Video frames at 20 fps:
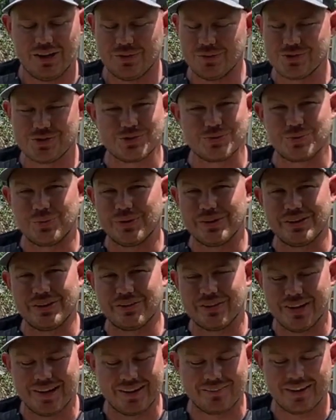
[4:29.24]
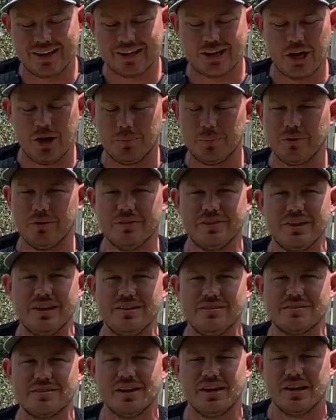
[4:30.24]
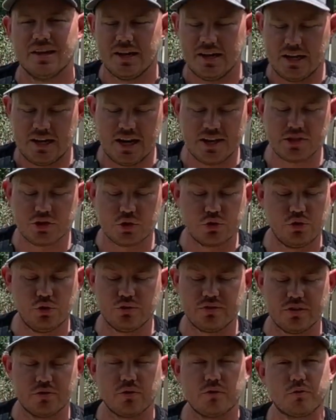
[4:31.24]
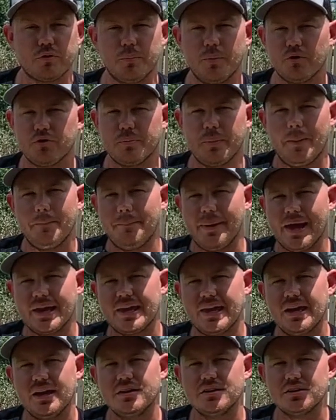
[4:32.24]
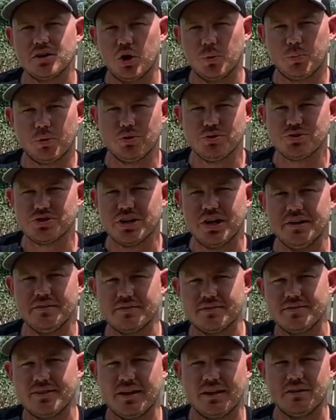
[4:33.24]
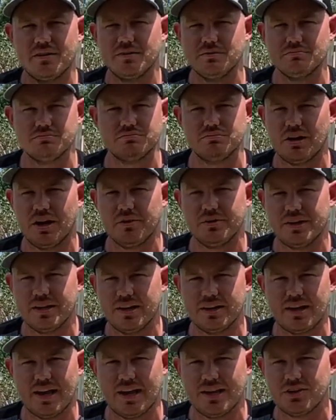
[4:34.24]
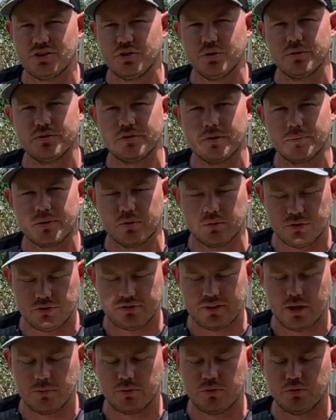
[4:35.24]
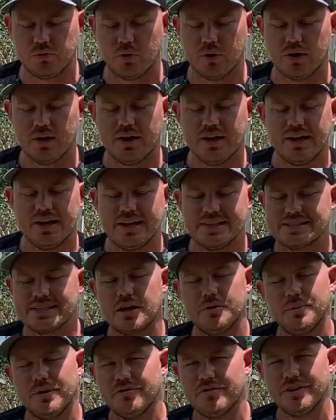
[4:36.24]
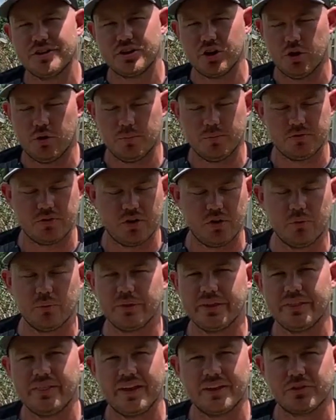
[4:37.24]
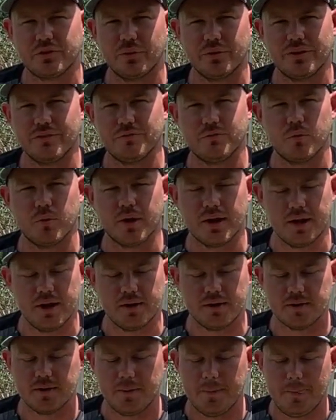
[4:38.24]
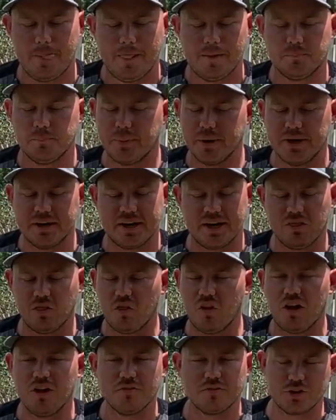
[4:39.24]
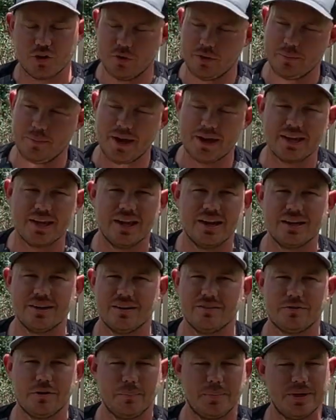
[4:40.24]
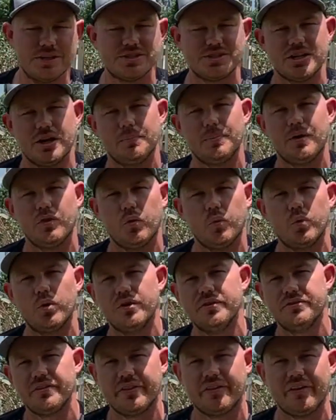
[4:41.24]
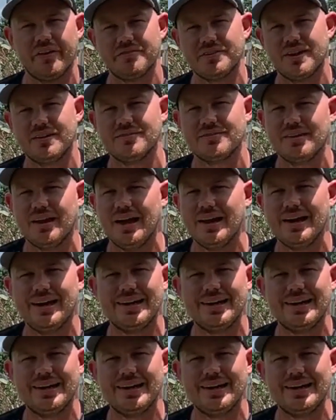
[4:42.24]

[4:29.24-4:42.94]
just really great. I've got a couple of these. I use this one for most of my backhand approach shots that I need an A2 or something real stable for. It's got a bit of a dome, so I don't really like throwing it forehand, but I love throwing it backhand. And if I'm pinched up on the woods on the left-hand side, I